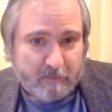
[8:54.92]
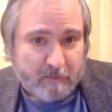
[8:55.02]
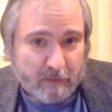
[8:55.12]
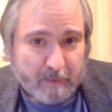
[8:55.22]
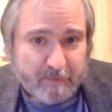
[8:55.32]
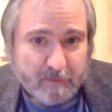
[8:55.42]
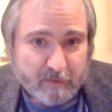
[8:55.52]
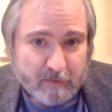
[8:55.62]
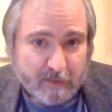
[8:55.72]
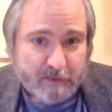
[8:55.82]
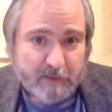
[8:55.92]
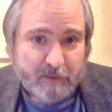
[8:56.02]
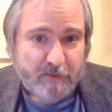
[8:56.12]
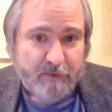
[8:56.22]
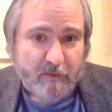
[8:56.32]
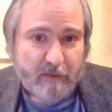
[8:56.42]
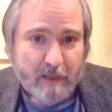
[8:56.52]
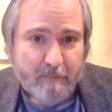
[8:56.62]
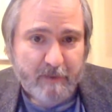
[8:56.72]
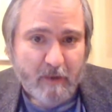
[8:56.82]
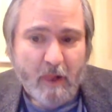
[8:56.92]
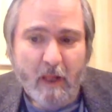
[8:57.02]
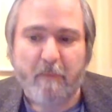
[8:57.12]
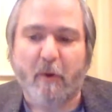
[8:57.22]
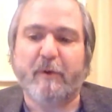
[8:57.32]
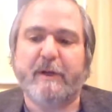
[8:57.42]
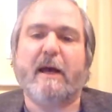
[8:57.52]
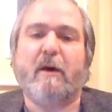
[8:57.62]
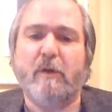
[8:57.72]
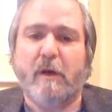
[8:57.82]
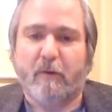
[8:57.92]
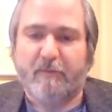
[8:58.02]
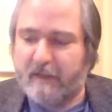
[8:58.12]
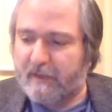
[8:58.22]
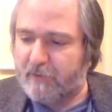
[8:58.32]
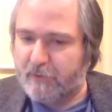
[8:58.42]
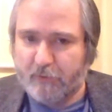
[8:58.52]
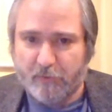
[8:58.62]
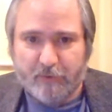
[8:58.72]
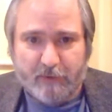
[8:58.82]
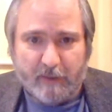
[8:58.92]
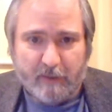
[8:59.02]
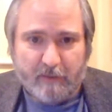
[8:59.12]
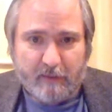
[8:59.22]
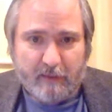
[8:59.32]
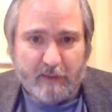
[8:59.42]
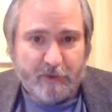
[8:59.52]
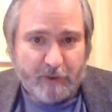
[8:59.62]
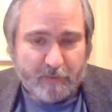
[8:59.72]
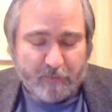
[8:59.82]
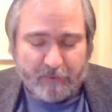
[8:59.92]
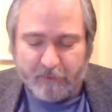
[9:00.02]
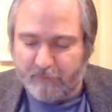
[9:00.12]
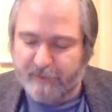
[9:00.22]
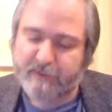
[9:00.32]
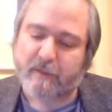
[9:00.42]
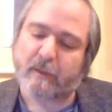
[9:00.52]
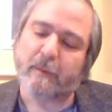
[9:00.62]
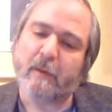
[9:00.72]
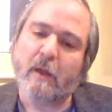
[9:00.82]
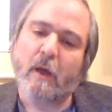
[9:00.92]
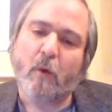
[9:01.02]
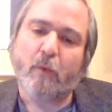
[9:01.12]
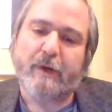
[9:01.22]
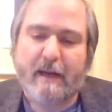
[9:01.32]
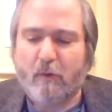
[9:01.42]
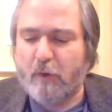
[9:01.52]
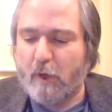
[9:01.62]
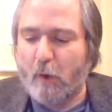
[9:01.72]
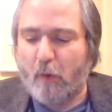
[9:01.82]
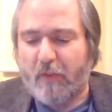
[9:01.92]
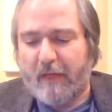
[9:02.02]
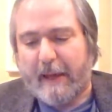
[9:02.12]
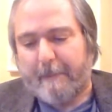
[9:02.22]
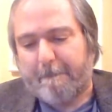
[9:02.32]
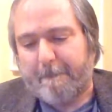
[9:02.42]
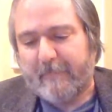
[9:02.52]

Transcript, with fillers: climate, an ice age can still happen. But we now know, thanks to this new study that I shared with you recently, we now know that